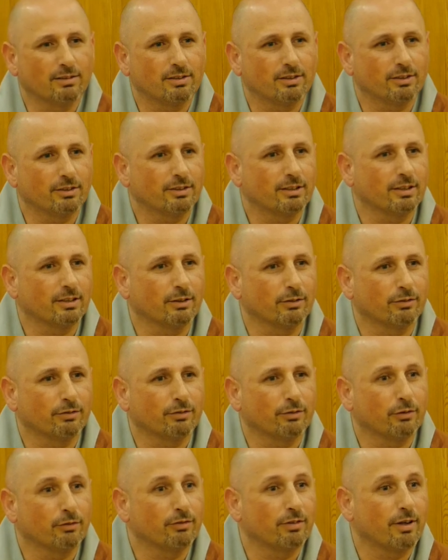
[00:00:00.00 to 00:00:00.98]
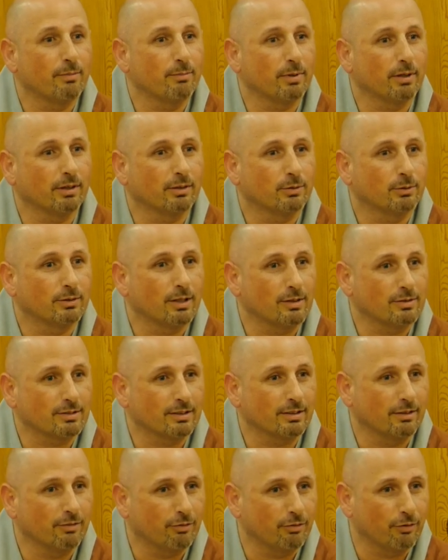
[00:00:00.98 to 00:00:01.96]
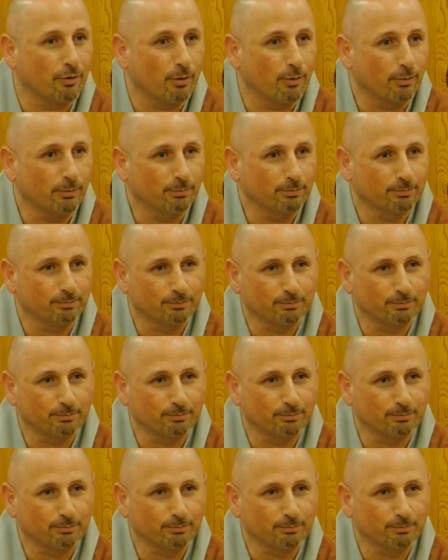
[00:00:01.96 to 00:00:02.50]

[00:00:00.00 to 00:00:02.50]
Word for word: 30th of November 2004.